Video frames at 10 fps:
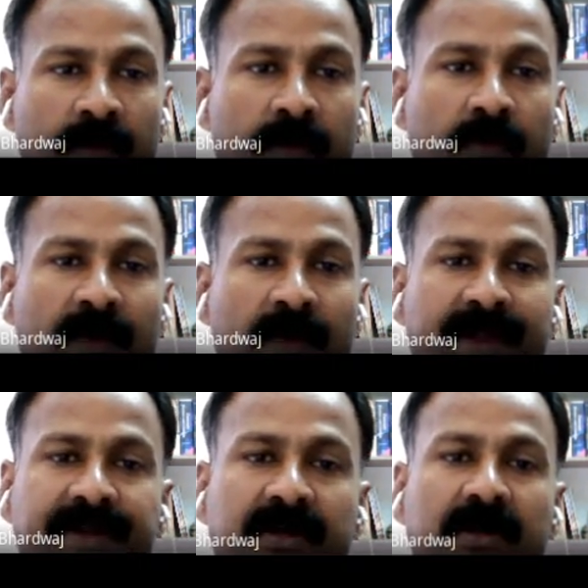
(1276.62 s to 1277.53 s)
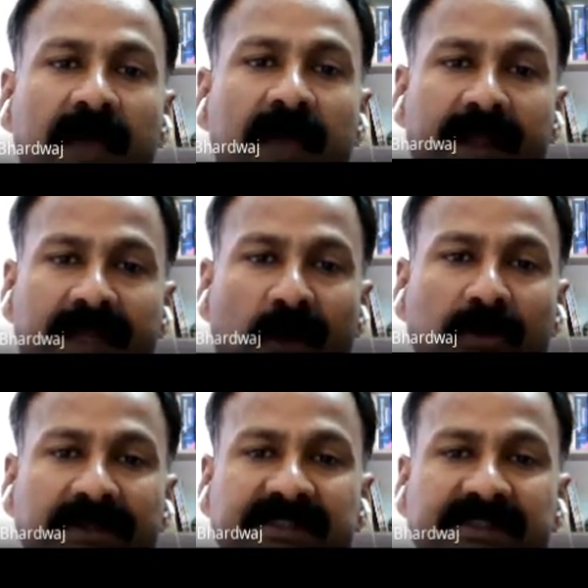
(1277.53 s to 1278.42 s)
When it
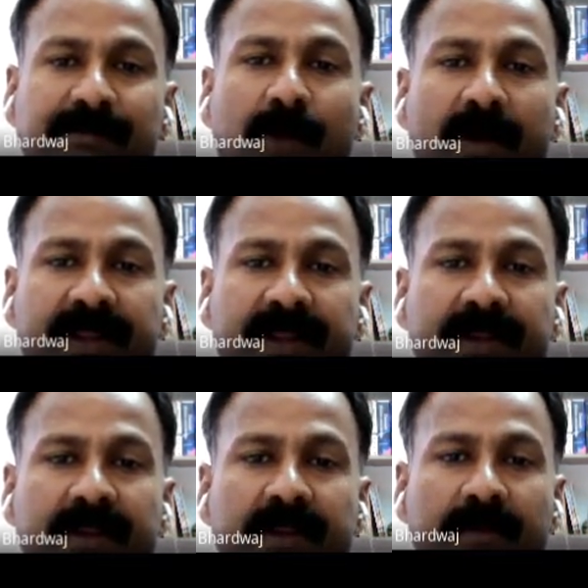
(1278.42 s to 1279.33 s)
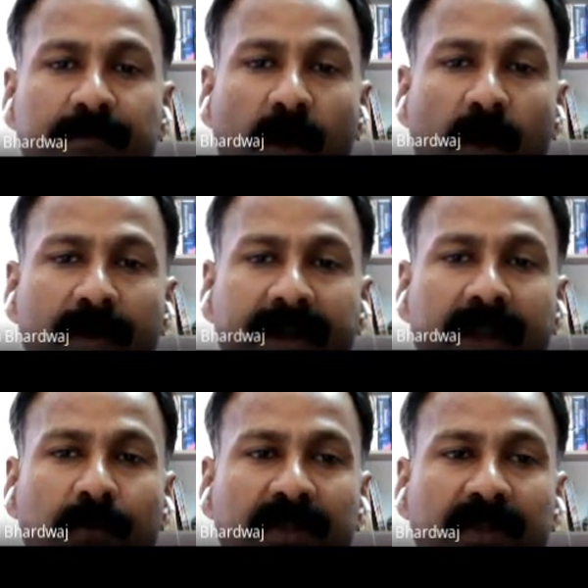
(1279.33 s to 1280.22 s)
encounters a boundary
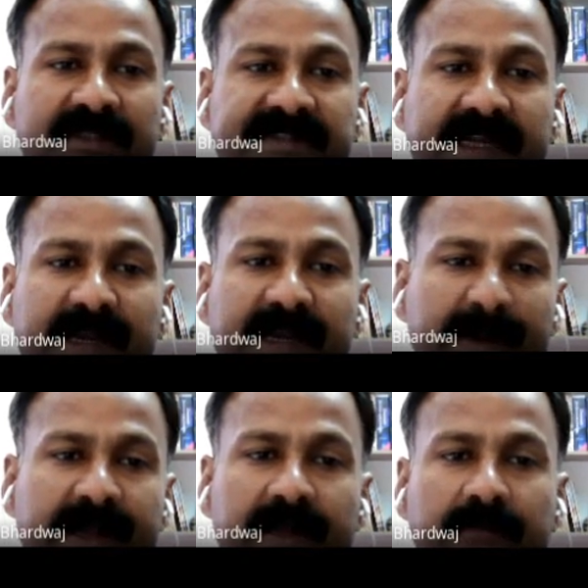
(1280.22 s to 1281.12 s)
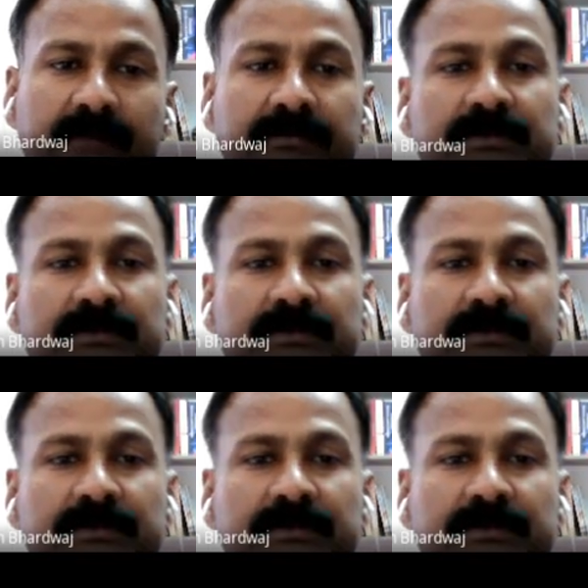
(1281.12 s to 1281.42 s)
with a second medium,